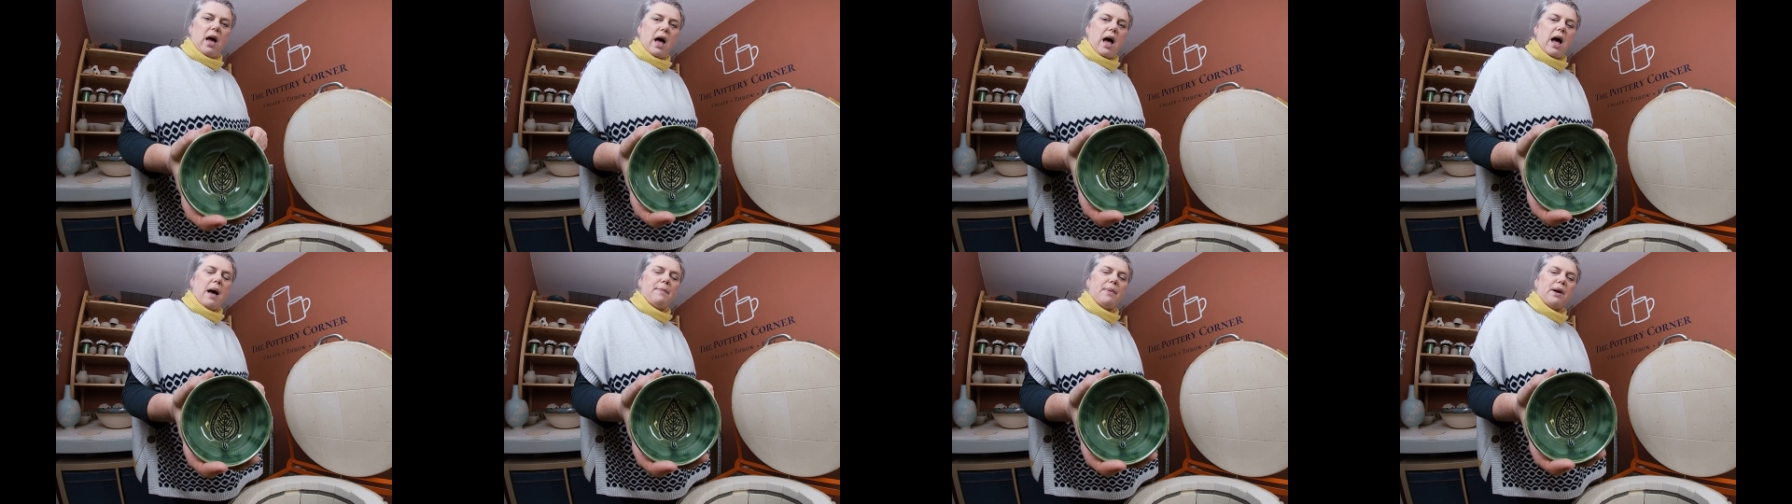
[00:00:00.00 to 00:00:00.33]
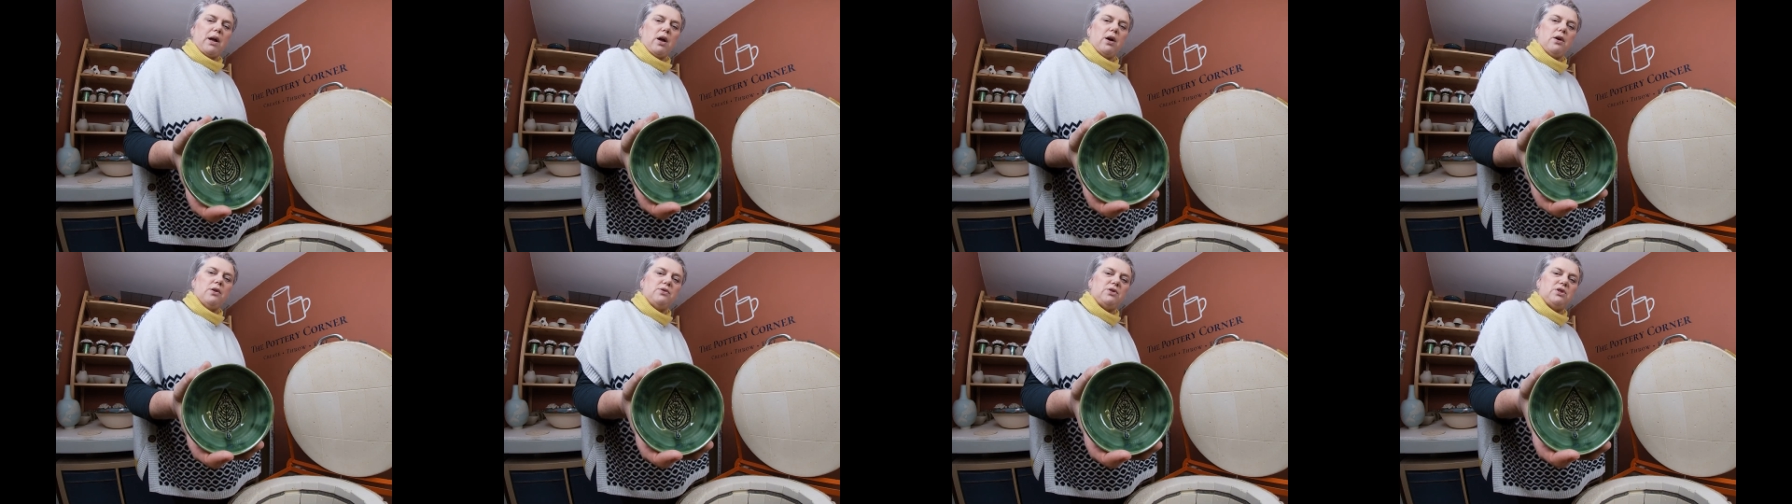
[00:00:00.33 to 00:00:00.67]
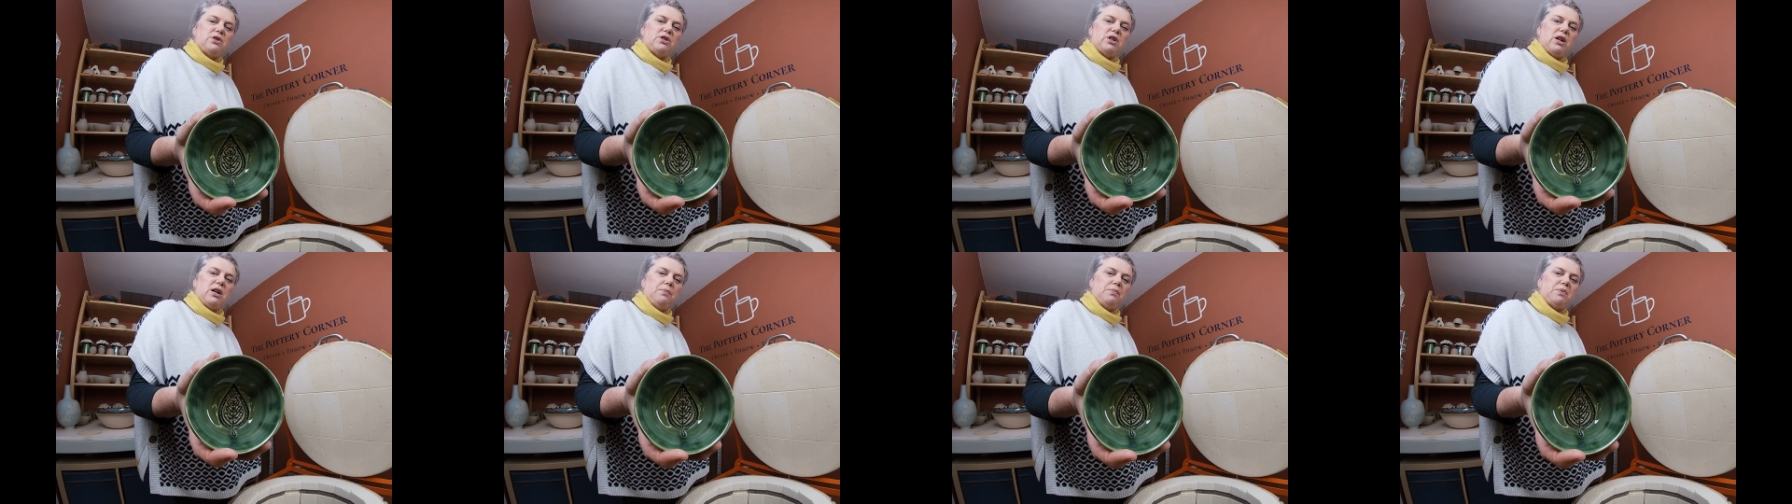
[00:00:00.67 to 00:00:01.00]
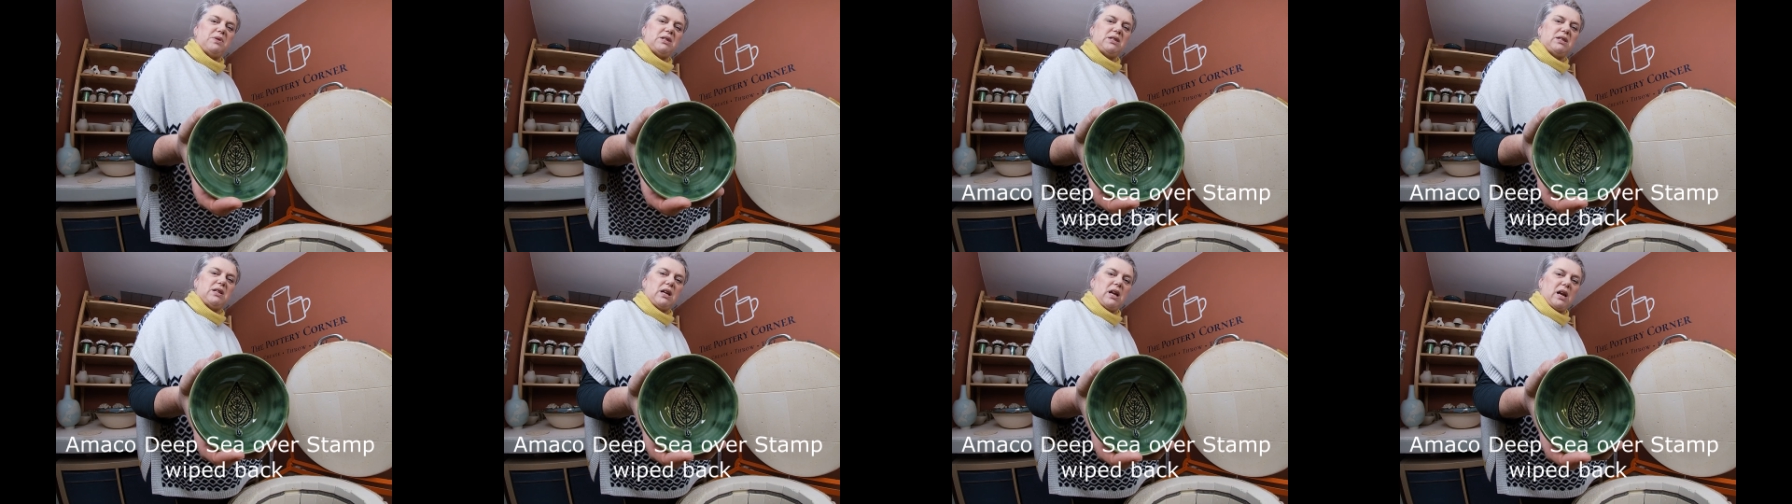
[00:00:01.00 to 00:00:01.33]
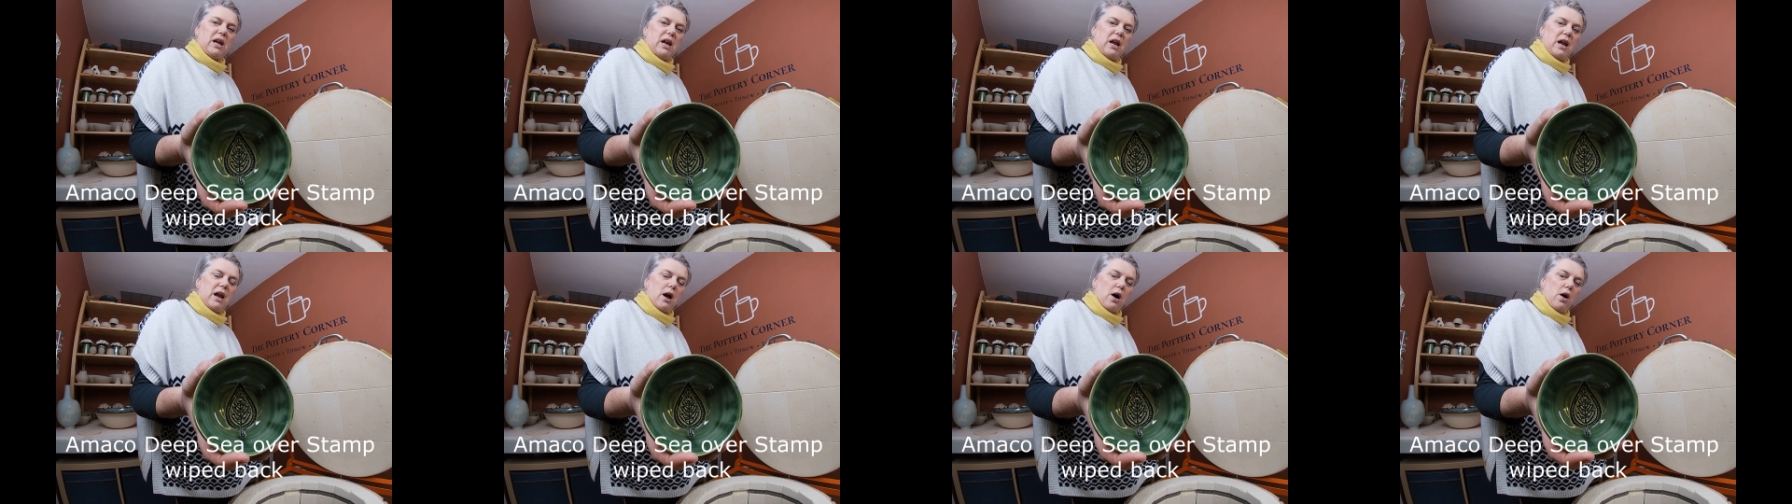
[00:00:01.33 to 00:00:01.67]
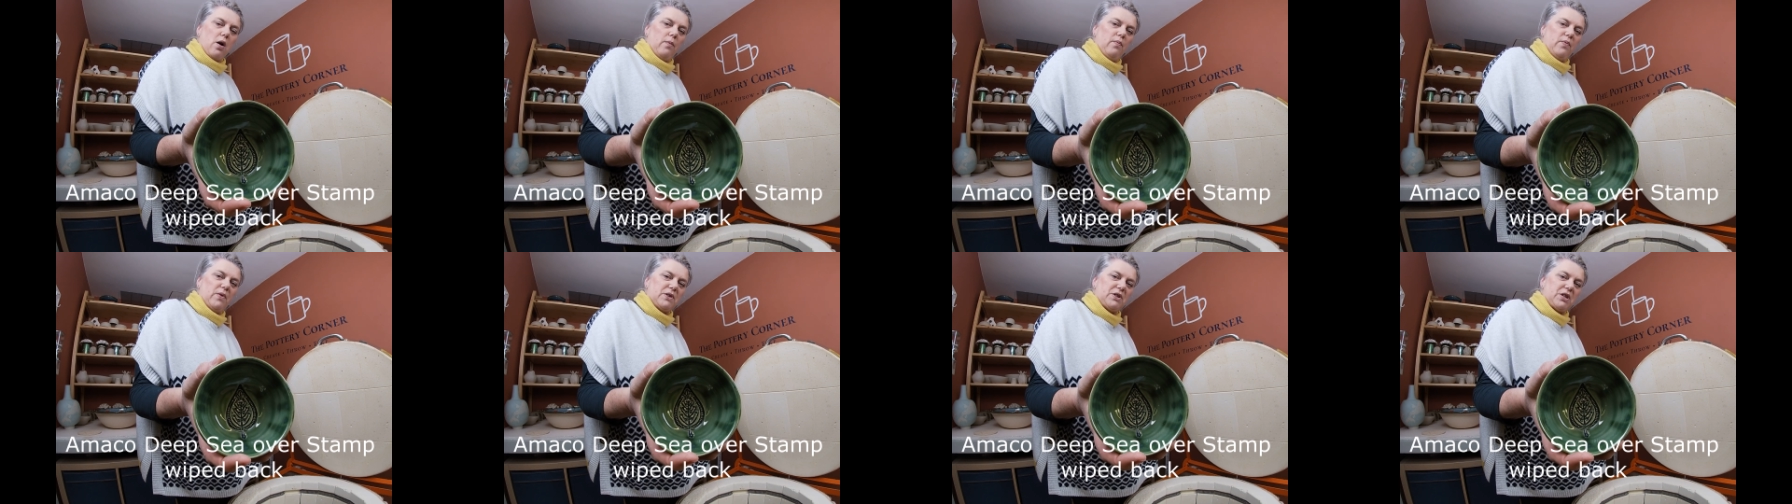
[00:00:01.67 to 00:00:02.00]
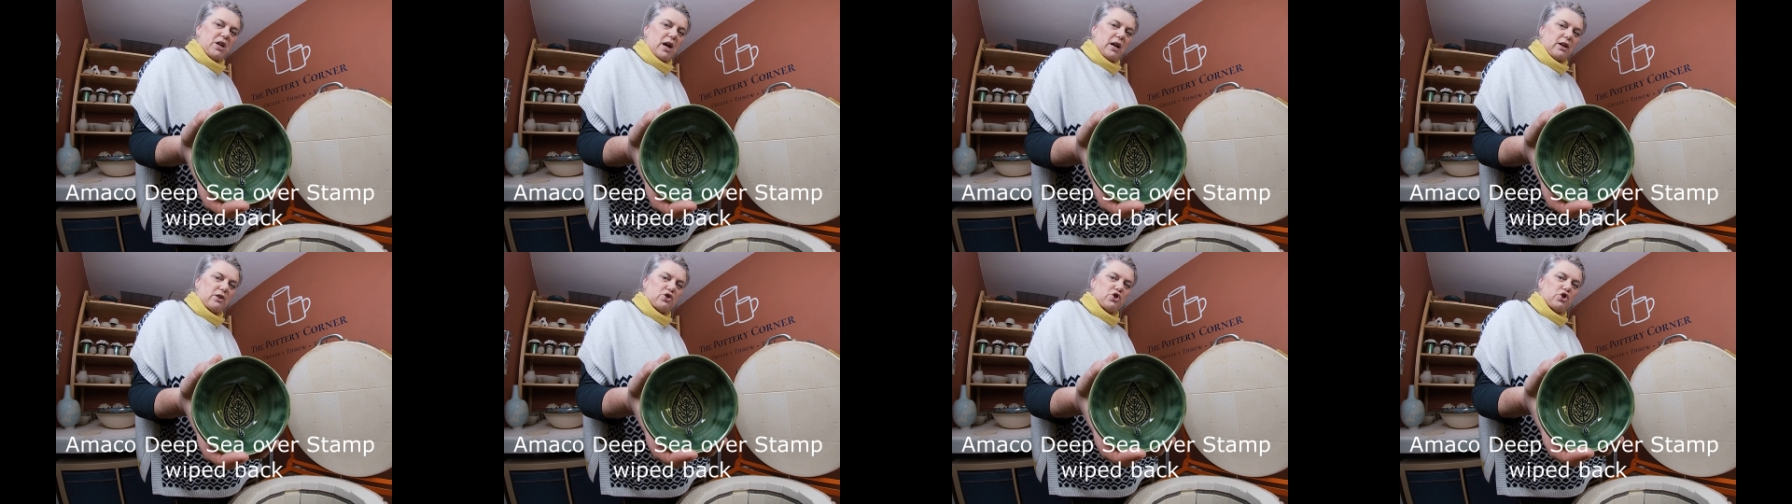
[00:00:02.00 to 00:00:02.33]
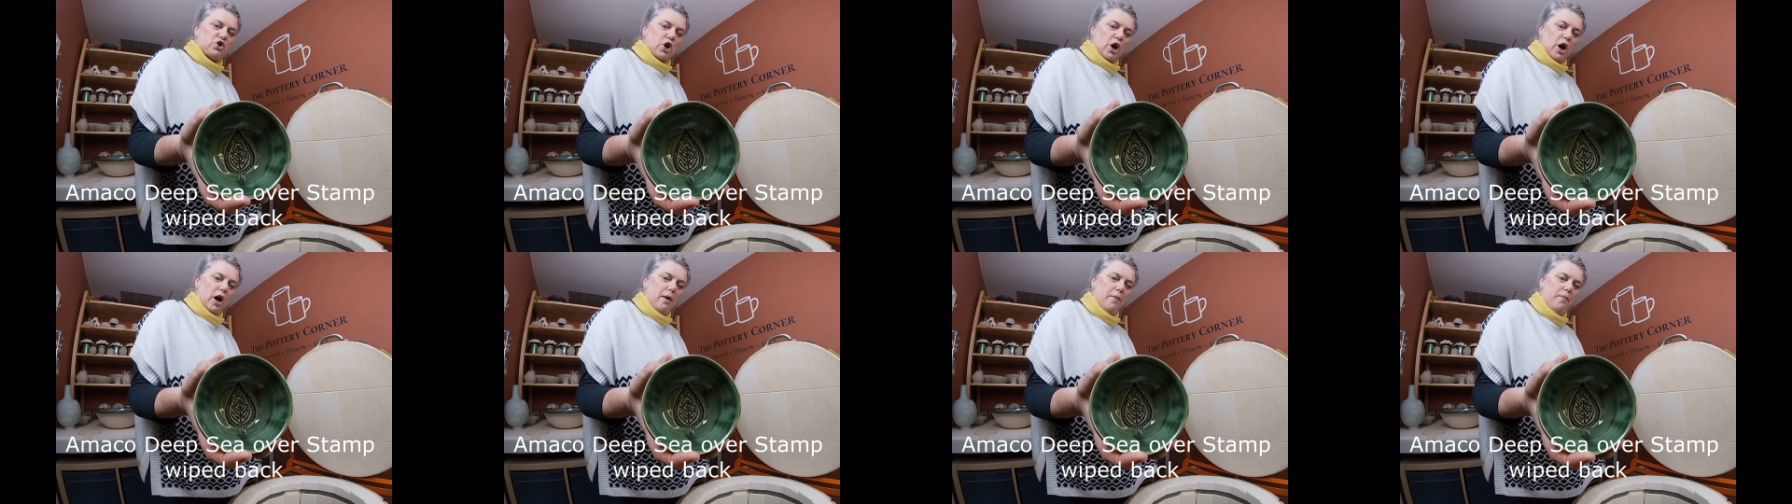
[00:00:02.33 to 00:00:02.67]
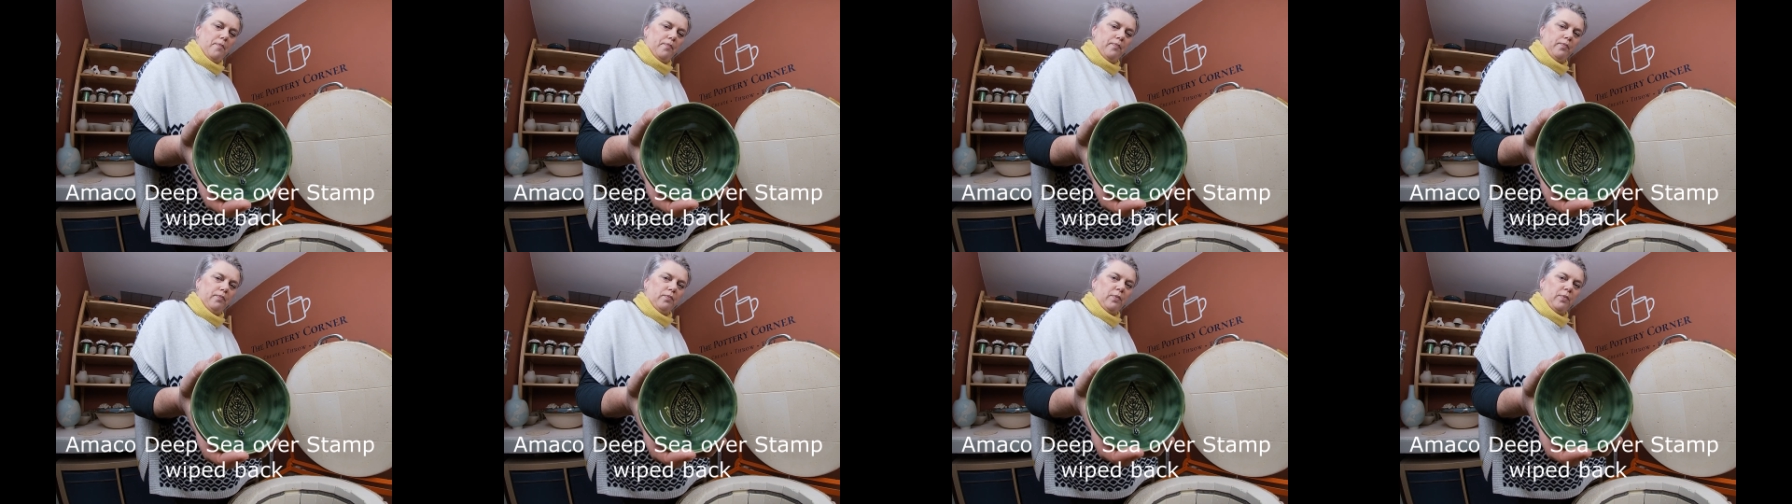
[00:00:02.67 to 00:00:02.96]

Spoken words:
Amaco's Deep Sea on the texture,